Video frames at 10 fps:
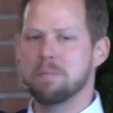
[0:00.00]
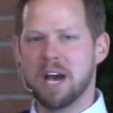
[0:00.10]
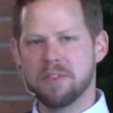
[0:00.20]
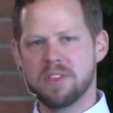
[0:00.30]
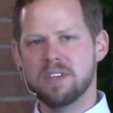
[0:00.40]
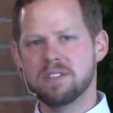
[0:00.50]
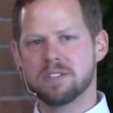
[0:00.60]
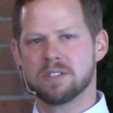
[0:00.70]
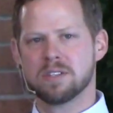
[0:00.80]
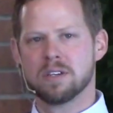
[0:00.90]
about
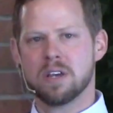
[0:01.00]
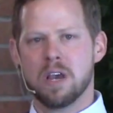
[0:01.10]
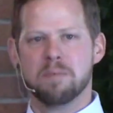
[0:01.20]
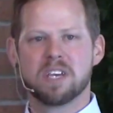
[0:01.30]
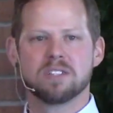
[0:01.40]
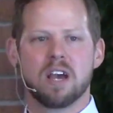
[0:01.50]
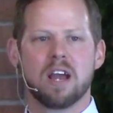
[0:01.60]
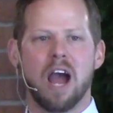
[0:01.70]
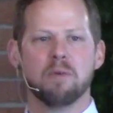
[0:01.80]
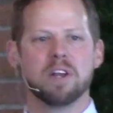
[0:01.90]
this, because
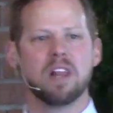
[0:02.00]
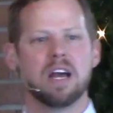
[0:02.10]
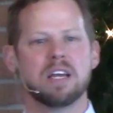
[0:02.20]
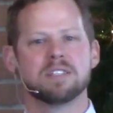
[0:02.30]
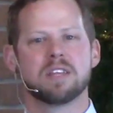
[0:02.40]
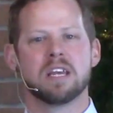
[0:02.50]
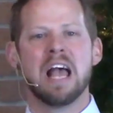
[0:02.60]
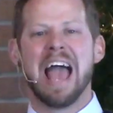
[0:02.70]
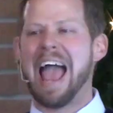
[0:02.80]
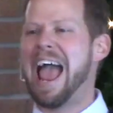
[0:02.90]
I realize
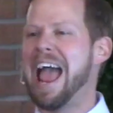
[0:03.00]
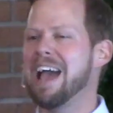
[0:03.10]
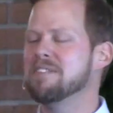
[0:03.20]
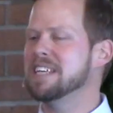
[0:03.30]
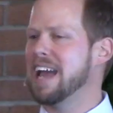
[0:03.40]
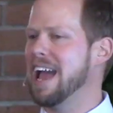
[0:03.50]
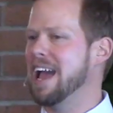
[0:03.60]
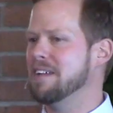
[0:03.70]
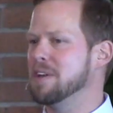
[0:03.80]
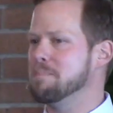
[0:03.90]
that having to
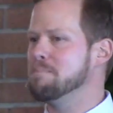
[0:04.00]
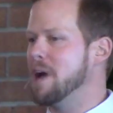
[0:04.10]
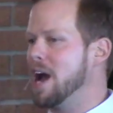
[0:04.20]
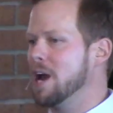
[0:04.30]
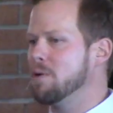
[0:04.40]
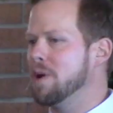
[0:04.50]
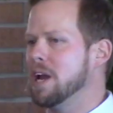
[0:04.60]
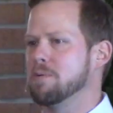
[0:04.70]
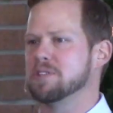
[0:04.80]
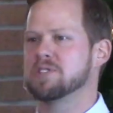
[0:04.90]
have it my
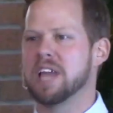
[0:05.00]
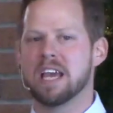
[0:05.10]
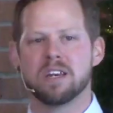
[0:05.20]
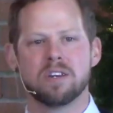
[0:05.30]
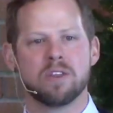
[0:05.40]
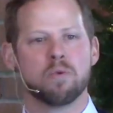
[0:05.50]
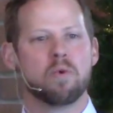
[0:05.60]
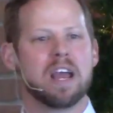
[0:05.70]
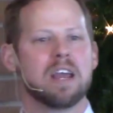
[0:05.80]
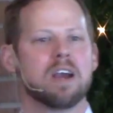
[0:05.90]
way will stand in the
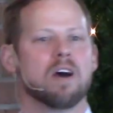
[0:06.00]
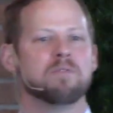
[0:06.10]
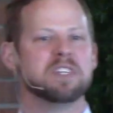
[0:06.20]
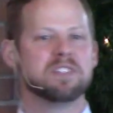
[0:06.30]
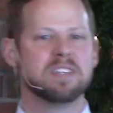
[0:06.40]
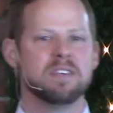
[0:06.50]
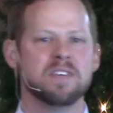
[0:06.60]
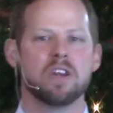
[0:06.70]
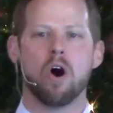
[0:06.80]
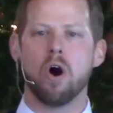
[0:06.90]
way of
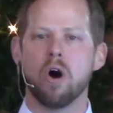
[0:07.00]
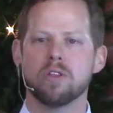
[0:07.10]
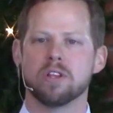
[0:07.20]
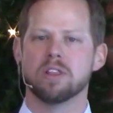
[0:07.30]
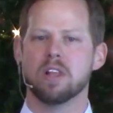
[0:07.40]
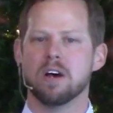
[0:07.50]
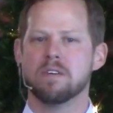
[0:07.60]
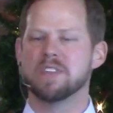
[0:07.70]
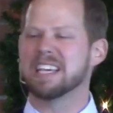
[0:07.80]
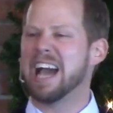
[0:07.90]
receiving all the
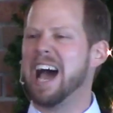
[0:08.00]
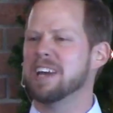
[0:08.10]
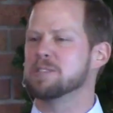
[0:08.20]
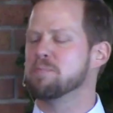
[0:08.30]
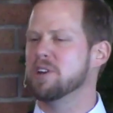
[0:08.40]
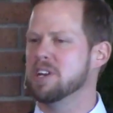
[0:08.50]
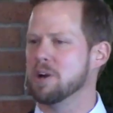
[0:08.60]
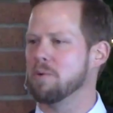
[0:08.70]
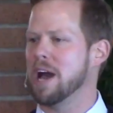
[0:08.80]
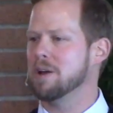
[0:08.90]
love that God is putting
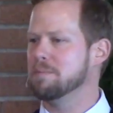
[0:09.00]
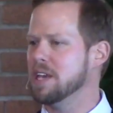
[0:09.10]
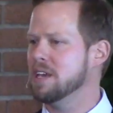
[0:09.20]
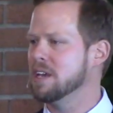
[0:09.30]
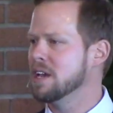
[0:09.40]
around me,